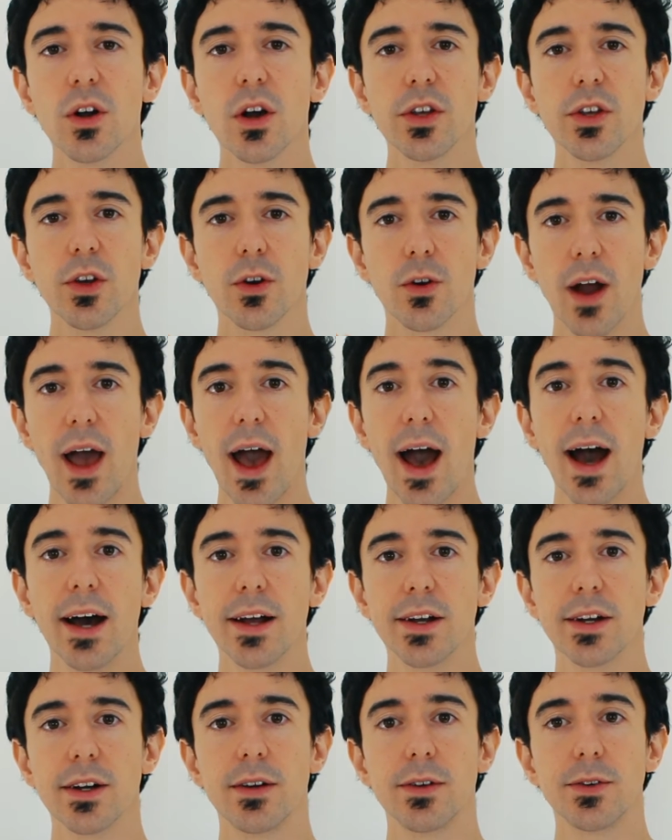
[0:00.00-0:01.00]
your
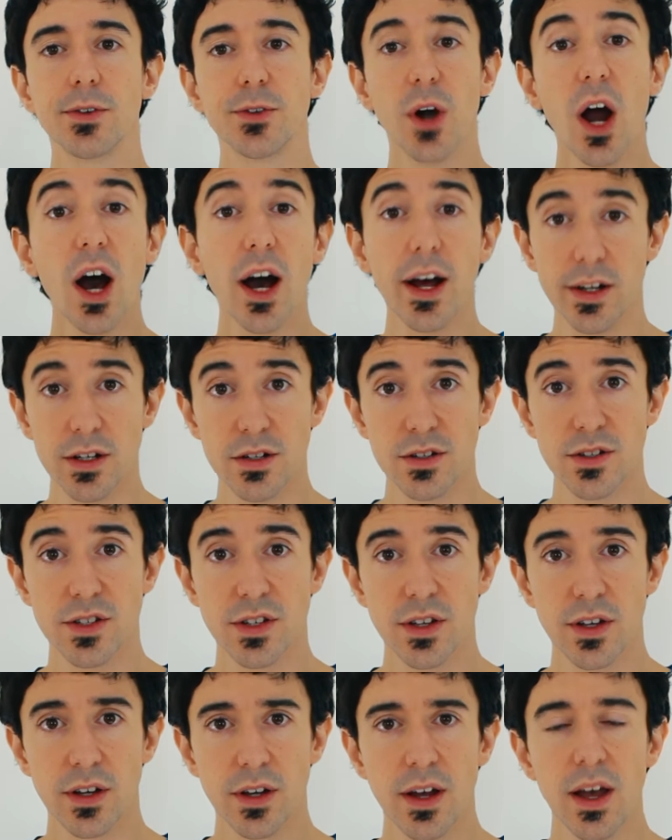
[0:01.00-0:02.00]
ad
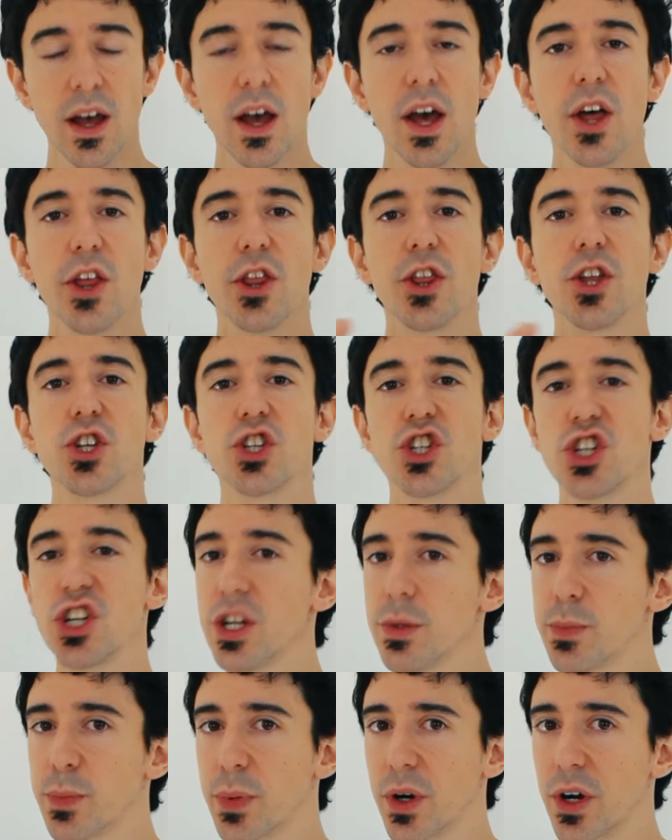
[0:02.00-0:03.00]
runs, the
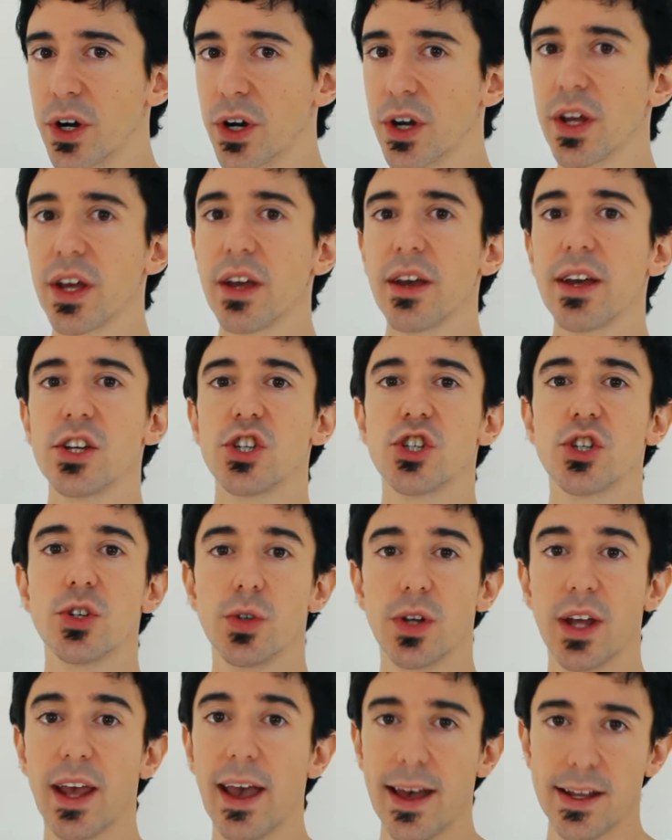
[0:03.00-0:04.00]
cheaper it
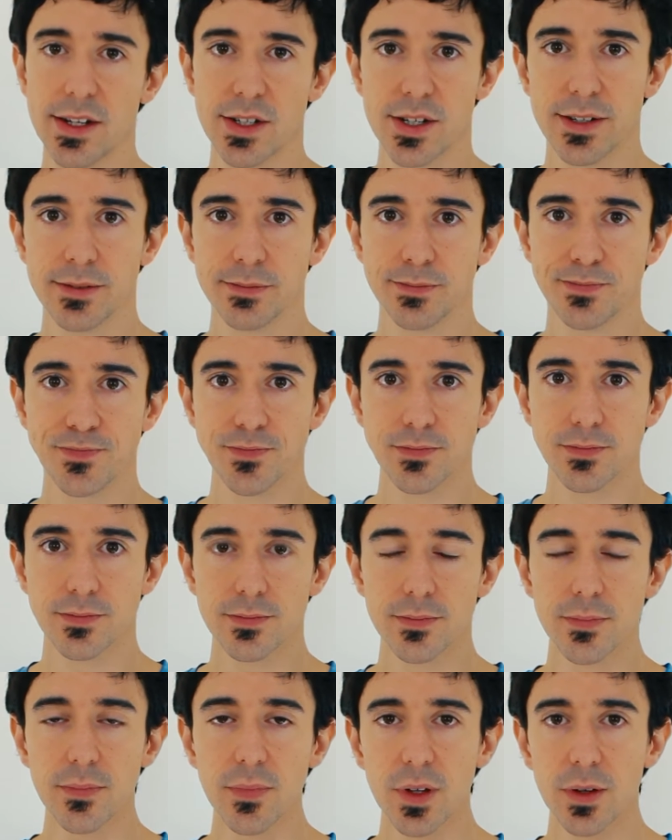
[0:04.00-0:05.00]
should get,
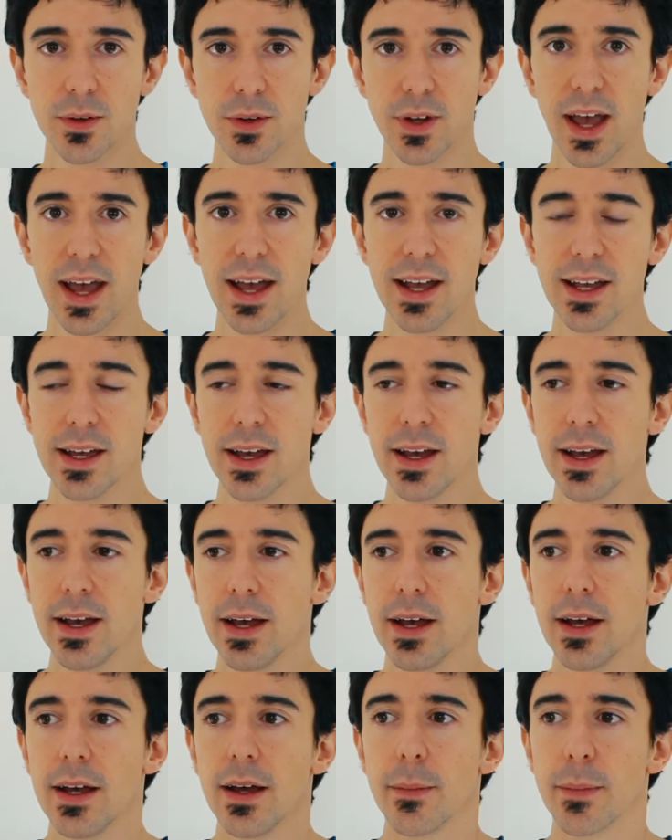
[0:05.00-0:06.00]
okay?
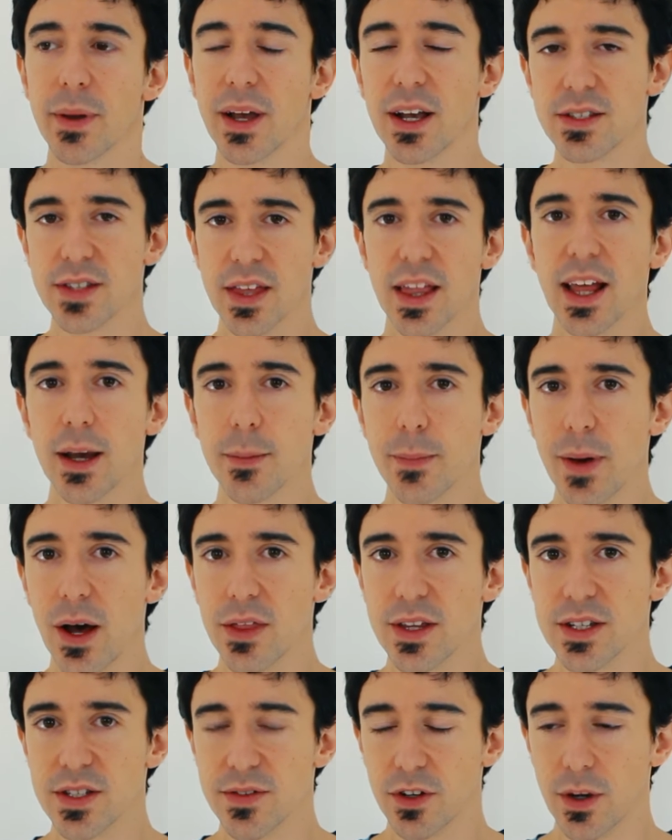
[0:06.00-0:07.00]
Because think about
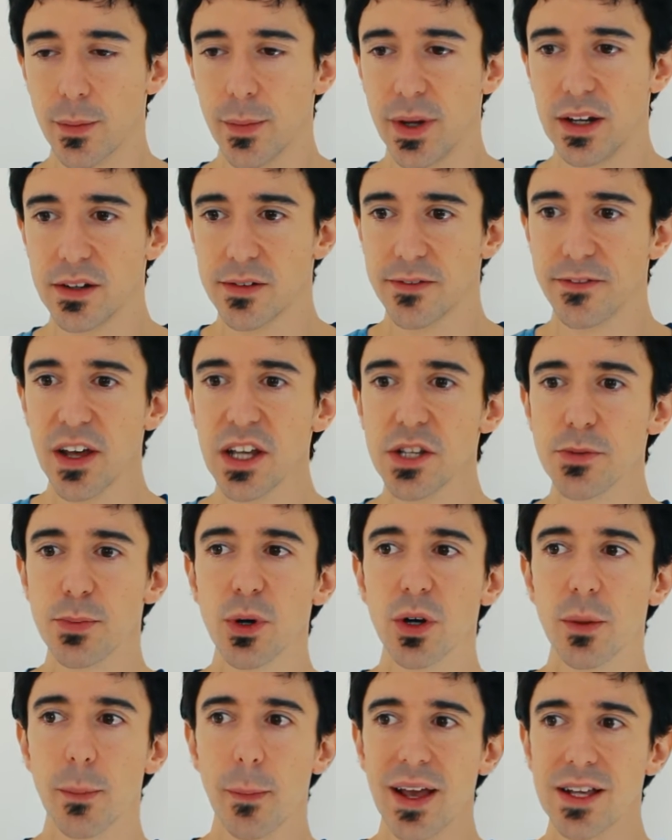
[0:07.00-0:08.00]
this for a minute.
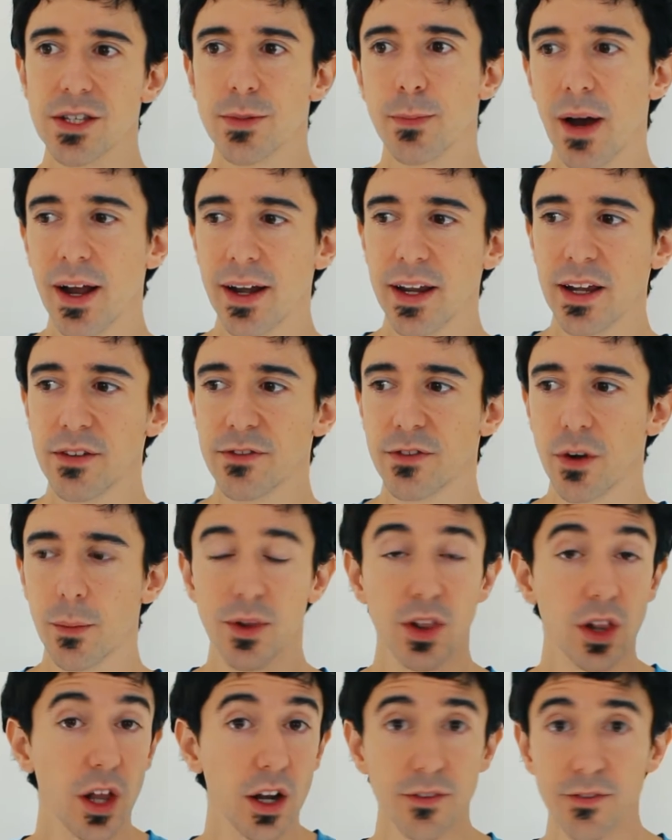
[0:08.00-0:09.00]
Facebook makes money from a
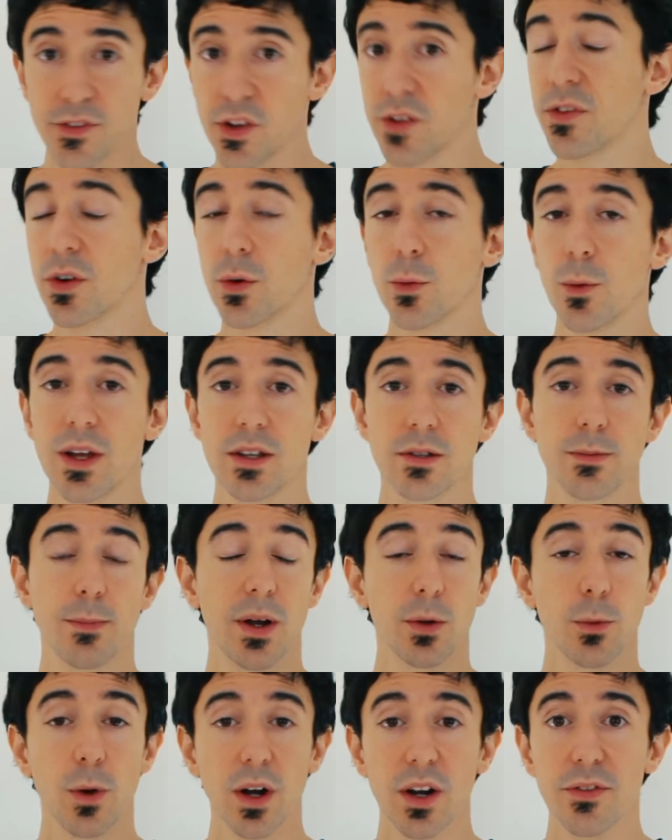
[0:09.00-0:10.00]
lot of different ways,
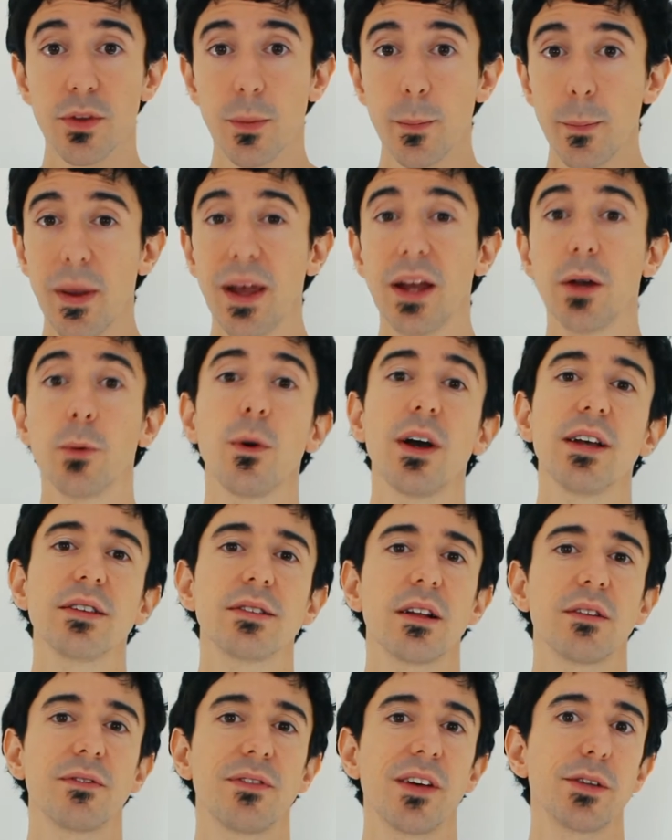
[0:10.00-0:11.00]
but one of the main ways
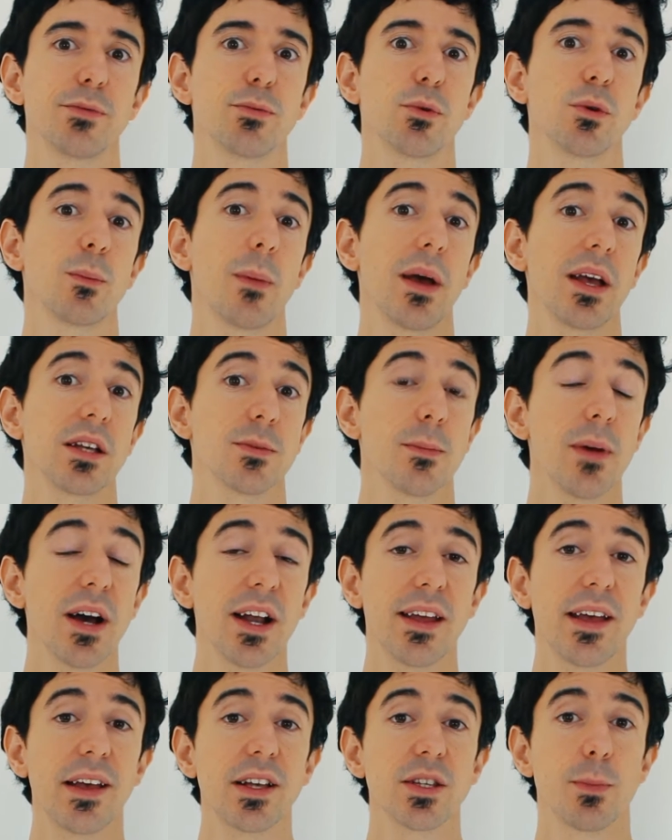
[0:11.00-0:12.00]
that Facebook makes
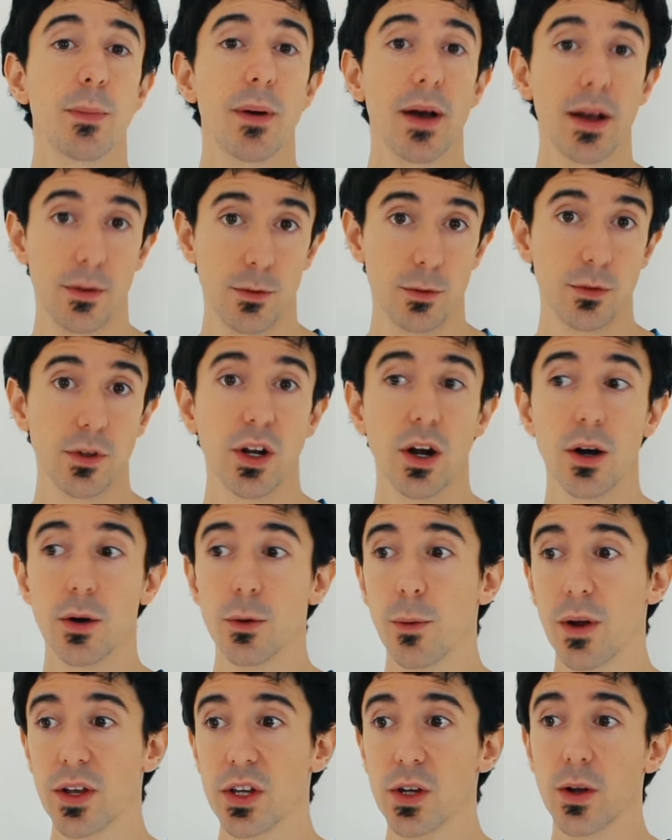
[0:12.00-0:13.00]
money is
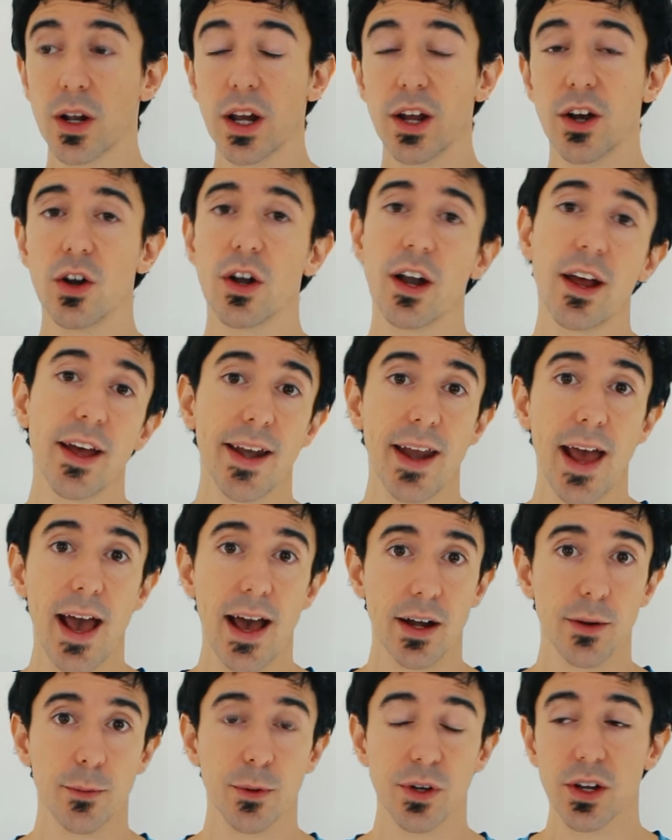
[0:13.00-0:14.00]
when you click on an
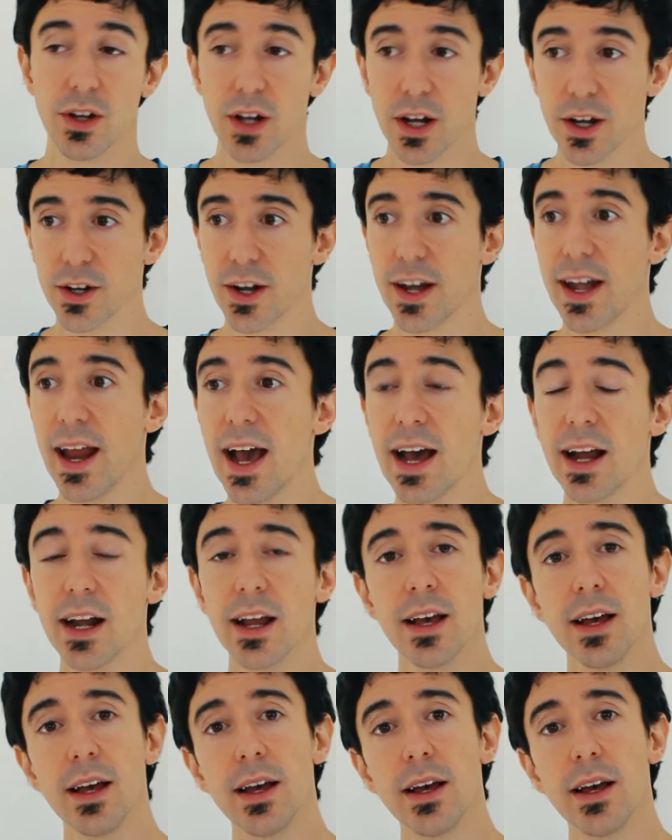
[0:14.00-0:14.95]
ad. When you click on an ad,